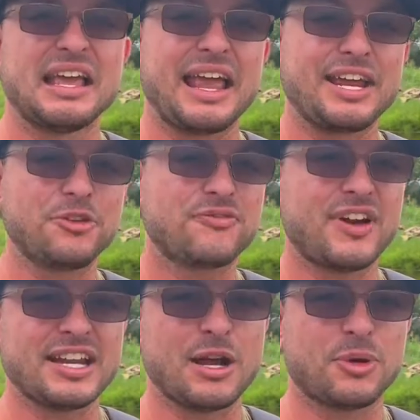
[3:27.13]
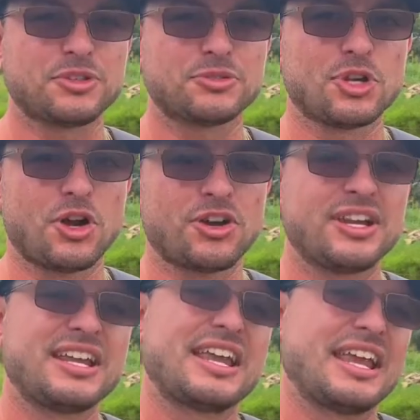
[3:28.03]
and you can find out what those are
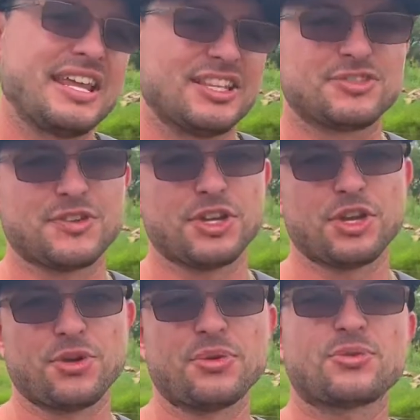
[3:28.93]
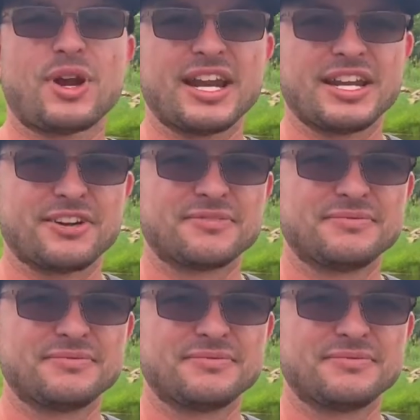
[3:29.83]
in this video right here.